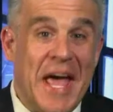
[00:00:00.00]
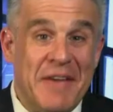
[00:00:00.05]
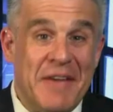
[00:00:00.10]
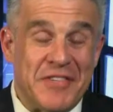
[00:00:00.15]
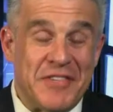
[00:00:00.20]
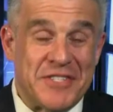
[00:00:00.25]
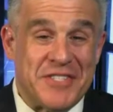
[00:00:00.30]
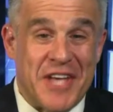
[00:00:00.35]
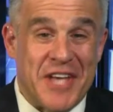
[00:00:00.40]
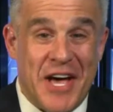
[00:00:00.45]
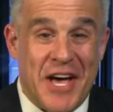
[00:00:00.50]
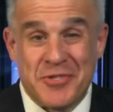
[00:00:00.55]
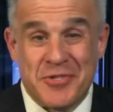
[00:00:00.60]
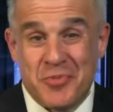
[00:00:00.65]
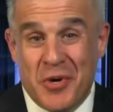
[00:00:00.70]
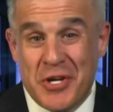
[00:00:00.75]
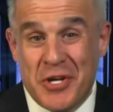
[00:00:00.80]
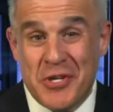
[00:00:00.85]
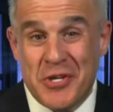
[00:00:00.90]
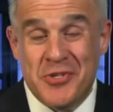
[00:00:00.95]
emphasize
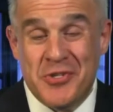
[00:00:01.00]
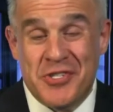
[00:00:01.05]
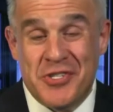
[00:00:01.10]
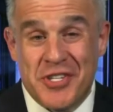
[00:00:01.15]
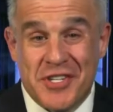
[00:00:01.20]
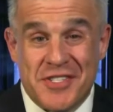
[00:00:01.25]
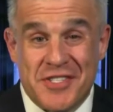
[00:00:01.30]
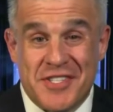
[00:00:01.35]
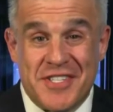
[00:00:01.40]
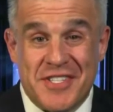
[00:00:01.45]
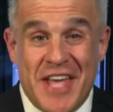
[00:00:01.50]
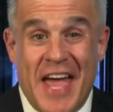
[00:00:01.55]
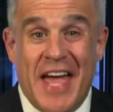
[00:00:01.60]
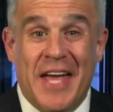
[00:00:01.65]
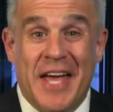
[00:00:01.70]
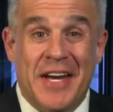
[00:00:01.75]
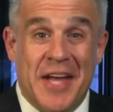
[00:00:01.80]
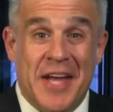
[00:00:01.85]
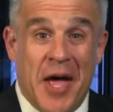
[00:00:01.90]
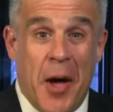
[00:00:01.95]
what you just
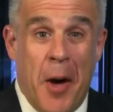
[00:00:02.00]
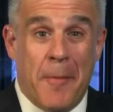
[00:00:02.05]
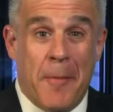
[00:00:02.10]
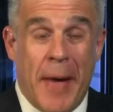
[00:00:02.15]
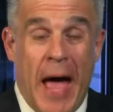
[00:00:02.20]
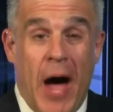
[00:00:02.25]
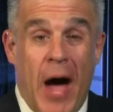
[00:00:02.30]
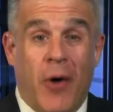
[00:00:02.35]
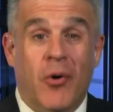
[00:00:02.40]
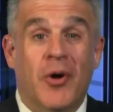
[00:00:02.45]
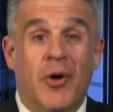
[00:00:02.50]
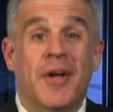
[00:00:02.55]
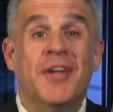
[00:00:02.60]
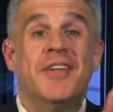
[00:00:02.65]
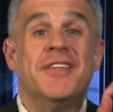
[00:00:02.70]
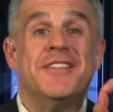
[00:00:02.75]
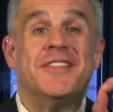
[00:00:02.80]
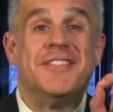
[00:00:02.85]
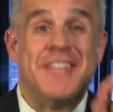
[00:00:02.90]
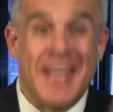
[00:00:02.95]
said about
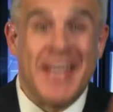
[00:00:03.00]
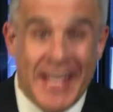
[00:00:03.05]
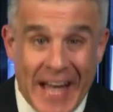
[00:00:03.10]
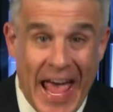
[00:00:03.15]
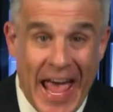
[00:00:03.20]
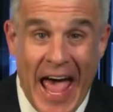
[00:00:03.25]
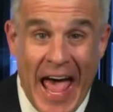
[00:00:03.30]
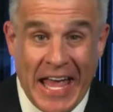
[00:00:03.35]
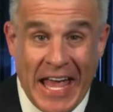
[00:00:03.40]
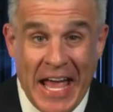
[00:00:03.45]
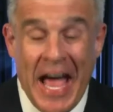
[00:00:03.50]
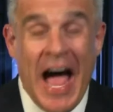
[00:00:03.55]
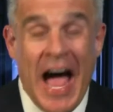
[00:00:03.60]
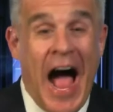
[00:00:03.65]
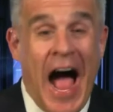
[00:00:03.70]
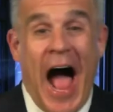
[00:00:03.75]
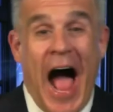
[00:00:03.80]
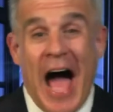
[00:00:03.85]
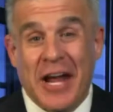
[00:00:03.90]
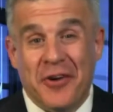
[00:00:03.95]
today.
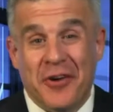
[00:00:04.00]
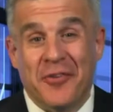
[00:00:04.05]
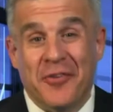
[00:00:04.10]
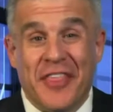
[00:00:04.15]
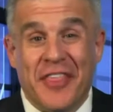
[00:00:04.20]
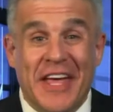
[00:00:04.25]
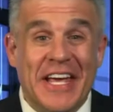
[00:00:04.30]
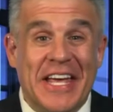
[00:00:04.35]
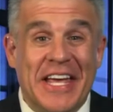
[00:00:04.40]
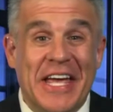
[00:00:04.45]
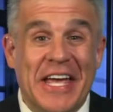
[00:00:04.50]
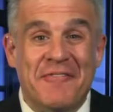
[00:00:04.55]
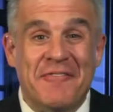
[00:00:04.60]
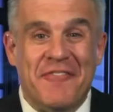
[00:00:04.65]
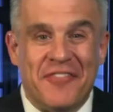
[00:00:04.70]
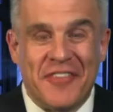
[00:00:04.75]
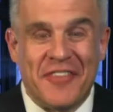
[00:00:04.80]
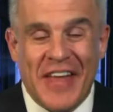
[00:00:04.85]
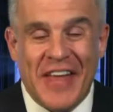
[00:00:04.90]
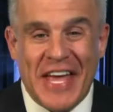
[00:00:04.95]
I don't think
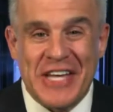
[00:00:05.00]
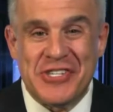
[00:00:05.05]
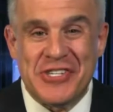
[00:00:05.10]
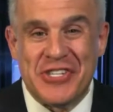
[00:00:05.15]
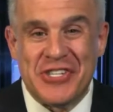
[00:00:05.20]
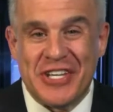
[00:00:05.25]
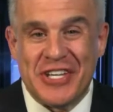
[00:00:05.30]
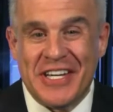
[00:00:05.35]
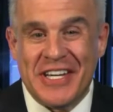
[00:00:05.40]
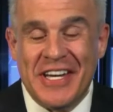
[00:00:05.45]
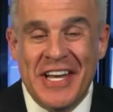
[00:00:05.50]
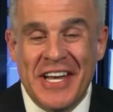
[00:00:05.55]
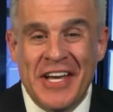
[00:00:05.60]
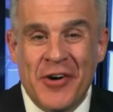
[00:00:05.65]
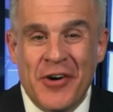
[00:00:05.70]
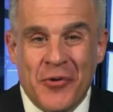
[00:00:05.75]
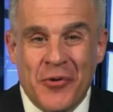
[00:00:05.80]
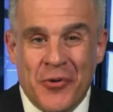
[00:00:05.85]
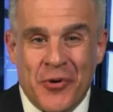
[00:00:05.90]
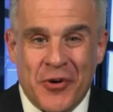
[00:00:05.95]
inflation
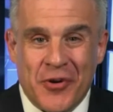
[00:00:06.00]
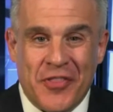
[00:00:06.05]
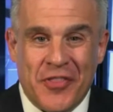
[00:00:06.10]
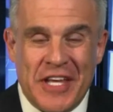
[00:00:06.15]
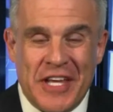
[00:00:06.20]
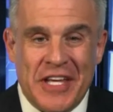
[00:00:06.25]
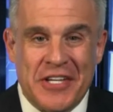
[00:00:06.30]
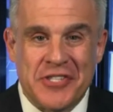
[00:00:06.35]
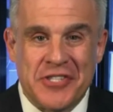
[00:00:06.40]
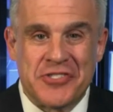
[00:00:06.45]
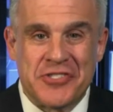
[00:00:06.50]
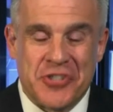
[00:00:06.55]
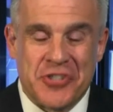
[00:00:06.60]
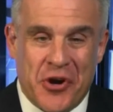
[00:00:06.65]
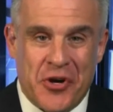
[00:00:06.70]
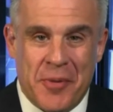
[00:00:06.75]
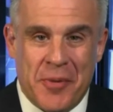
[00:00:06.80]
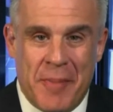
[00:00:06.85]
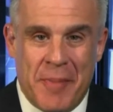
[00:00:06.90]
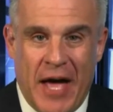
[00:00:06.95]
or the
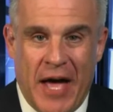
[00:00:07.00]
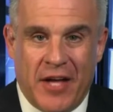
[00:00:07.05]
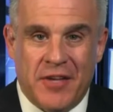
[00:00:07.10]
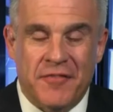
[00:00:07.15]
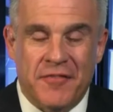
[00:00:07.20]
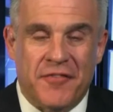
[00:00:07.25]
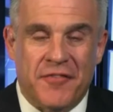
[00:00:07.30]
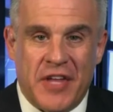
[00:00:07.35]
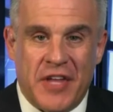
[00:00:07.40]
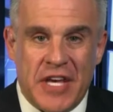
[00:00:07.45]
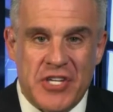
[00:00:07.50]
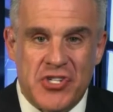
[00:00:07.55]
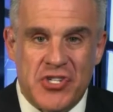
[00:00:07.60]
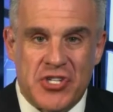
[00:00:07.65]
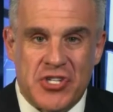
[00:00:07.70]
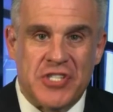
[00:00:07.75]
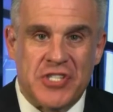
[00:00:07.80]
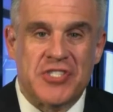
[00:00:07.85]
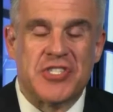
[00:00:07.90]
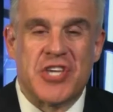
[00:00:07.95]
concern about
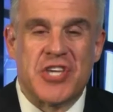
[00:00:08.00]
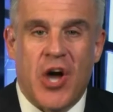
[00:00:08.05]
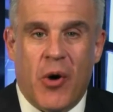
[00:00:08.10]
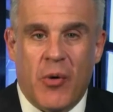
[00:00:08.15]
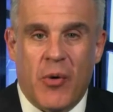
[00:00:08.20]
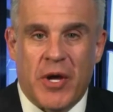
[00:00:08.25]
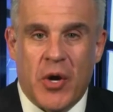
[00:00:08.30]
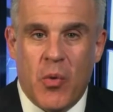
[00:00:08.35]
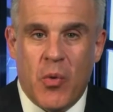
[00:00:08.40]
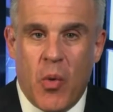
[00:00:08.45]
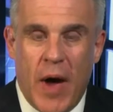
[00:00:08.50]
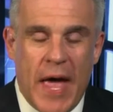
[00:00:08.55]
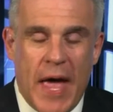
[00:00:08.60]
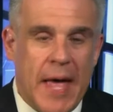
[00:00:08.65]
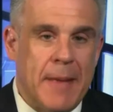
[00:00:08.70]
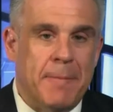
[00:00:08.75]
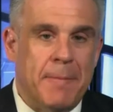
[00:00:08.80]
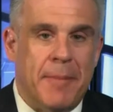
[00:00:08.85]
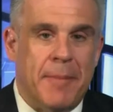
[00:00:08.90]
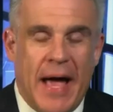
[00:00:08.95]
inflation is going
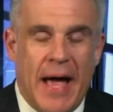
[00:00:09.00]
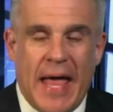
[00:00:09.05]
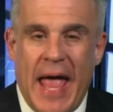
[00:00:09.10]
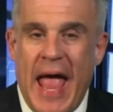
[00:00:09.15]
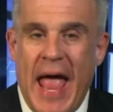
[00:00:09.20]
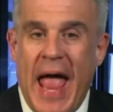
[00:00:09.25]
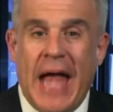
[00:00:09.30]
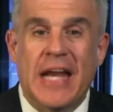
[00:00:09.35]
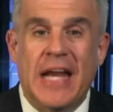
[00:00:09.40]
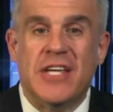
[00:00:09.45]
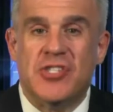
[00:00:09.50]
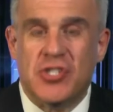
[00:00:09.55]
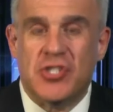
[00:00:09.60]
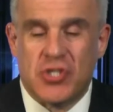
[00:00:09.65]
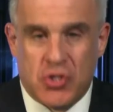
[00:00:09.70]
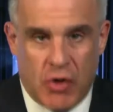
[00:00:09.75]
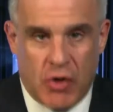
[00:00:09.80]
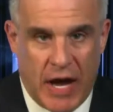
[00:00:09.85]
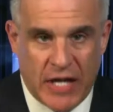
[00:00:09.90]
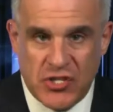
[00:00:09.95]
away by any
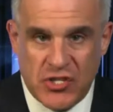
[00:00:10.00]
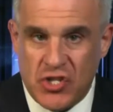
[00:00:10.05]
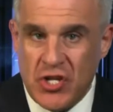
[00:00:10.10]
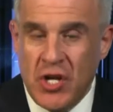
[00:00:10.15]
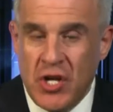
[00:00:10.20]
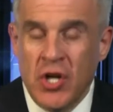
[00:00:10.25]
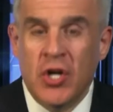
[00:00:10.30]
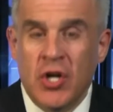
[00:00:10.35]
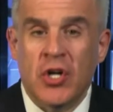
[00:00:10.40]
stretch.